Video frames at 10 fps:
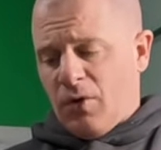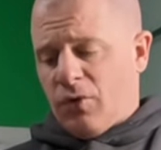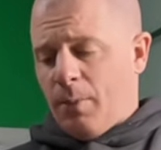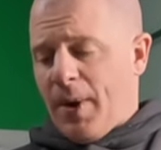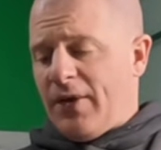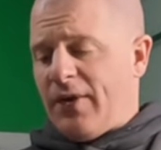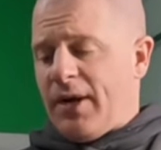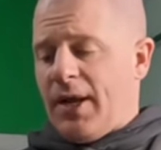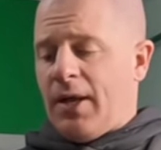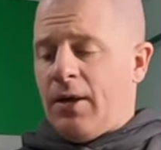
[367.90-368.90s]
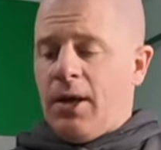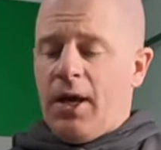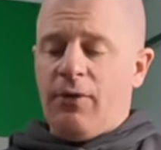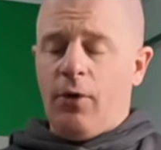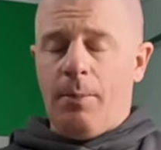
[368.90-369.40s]
So basically,
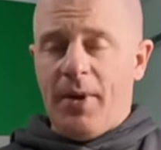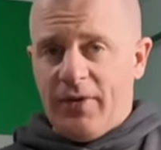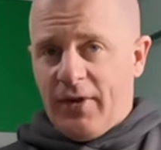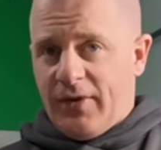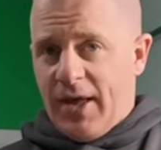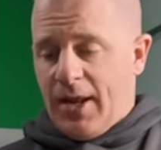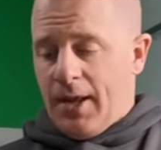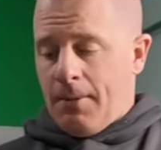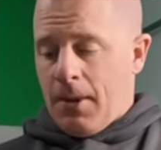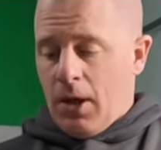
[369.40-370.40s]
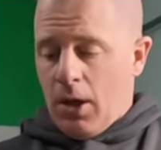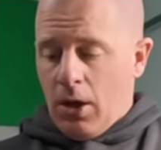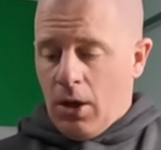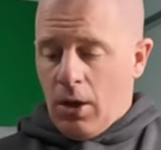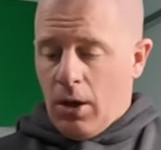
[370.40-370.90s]
if you're a business seller,
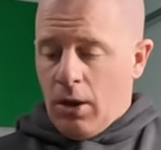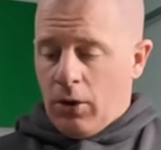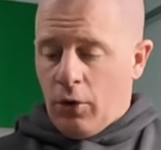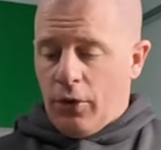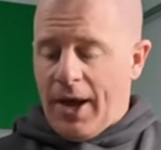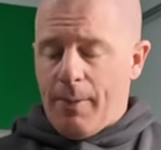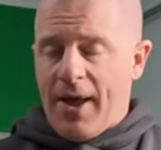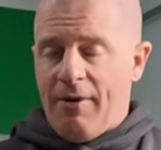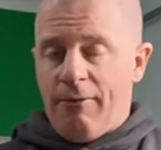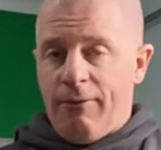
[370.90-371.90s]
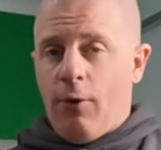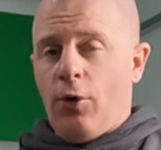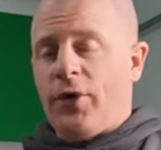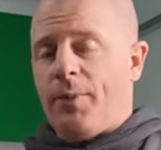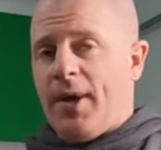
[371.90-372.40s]
you're now paying
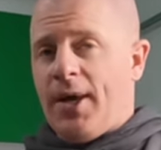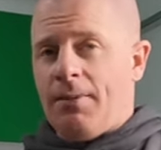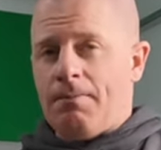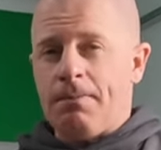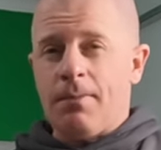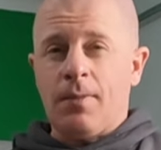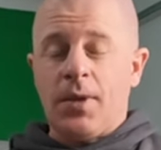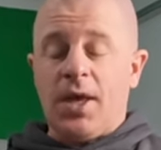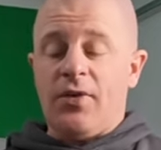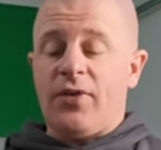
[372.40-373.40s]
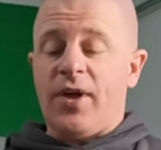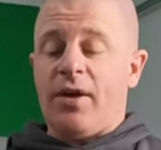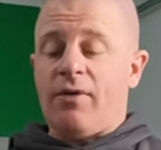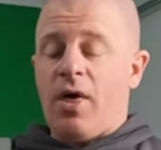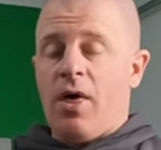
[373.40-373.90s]
40p
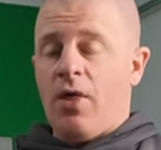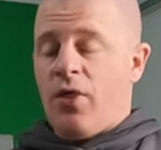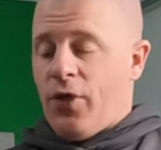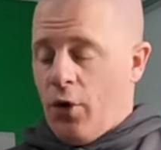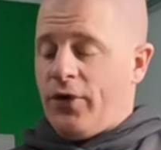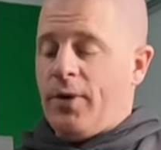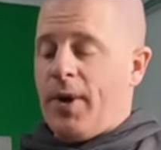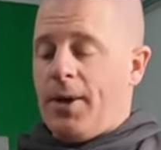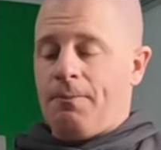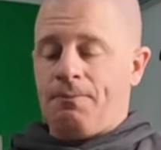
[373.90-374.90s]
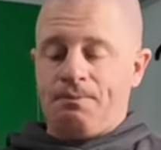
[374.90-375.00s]
instead of 30p.